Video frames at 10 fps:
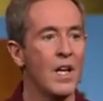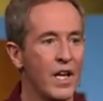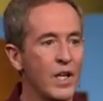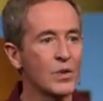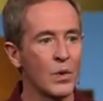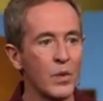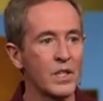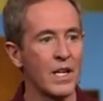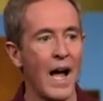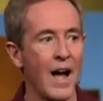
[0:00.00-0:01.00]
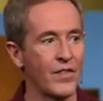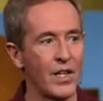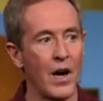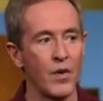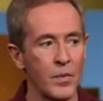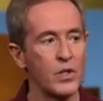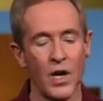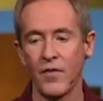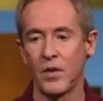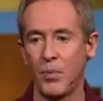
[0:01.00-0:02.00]
and here's what we should have. I would have been
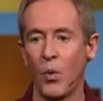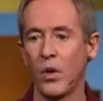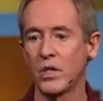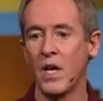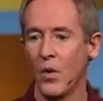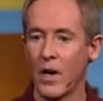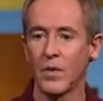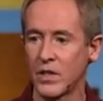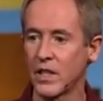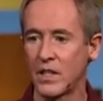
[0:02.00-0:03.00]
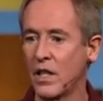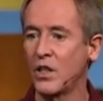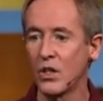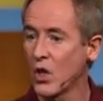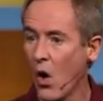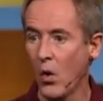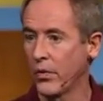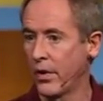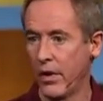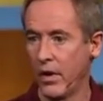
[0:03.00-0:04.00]
driving a Porsche when I was 16 years old.
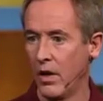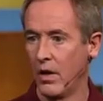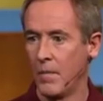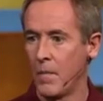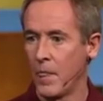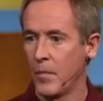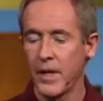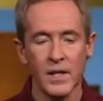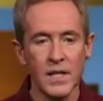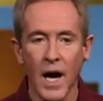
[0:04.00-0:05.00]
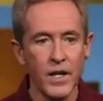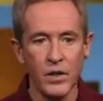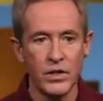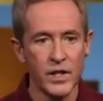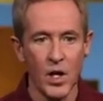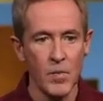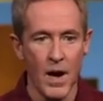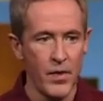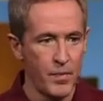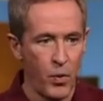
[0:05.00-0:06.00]
Because I used to go
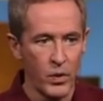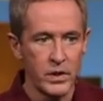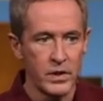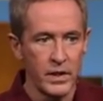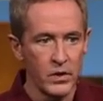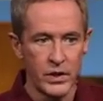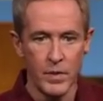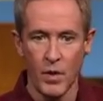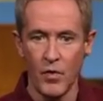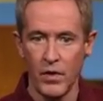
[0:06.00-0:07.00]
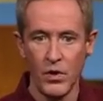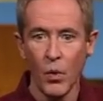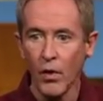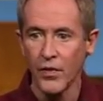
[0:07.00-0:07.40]
by the Porsche dealership over at North